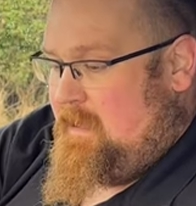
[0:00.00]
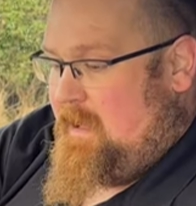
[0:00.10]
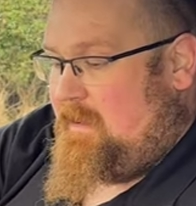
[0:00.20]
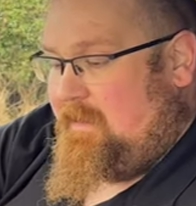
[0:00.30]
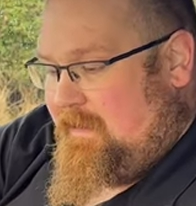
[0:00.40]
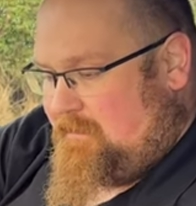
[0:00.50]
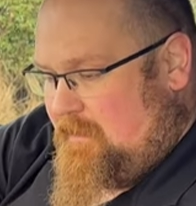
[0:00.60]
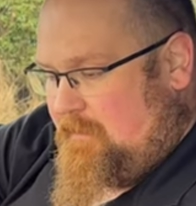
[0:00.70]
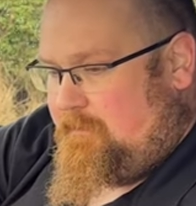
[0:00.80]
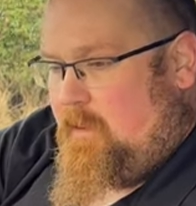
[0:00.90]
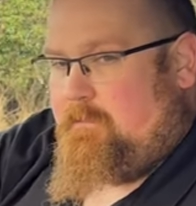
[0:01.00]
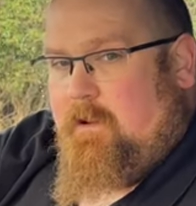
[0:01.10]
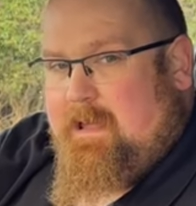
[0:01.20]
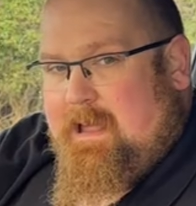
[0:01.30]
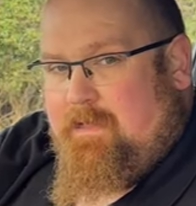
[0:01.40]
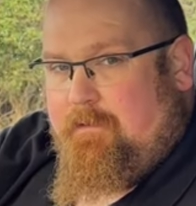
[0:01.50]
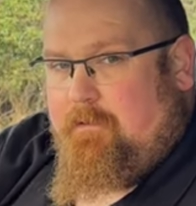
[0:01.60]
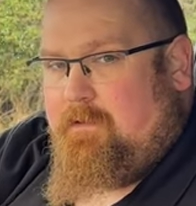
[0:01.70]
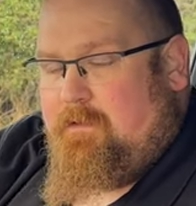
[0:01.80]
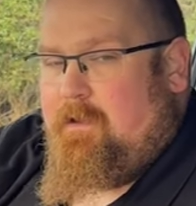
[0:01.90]
And I think that's enough of looking at the
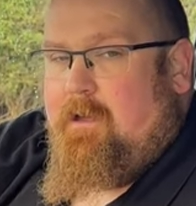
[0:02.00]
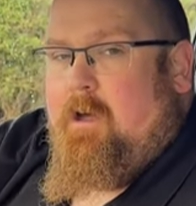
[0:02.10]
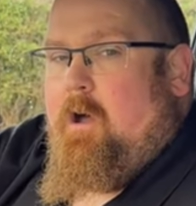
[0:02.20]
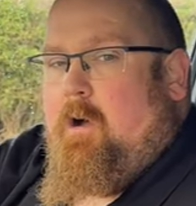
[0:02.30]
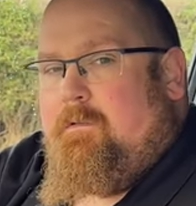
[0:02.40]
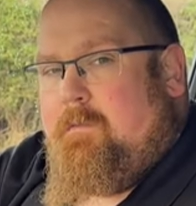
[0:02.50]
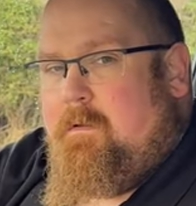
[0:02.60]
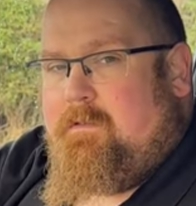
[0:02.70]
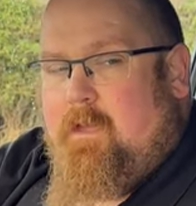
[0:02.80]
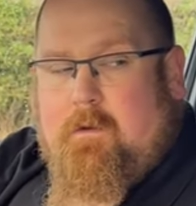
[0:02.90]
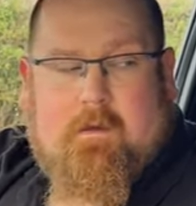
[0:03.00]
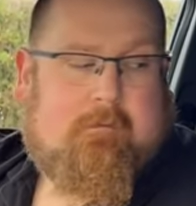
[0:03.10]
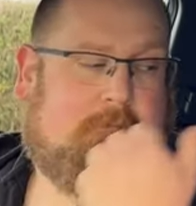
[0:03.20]
front of the Musso.